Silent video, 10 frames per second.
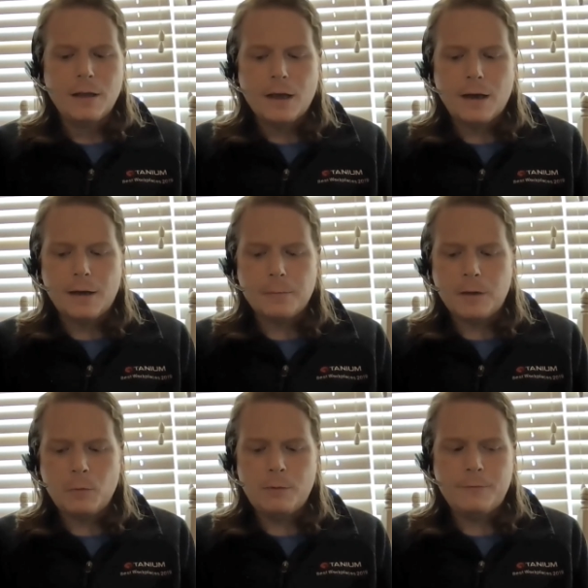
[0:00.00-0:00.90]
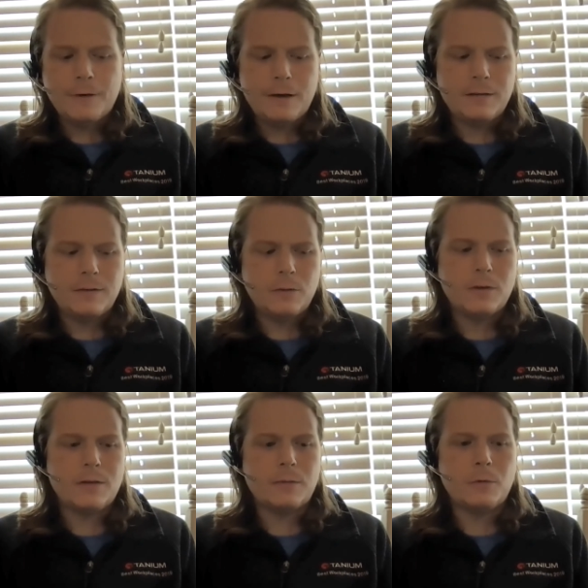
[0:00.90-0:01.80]
Um, and what we find is those
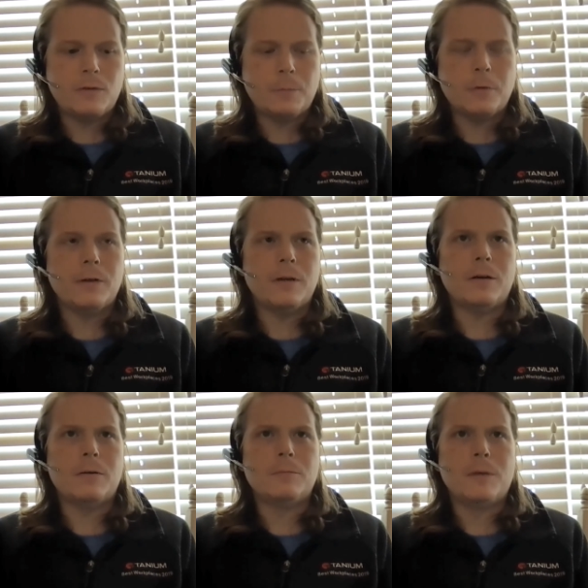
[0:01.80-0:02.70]
customers typically are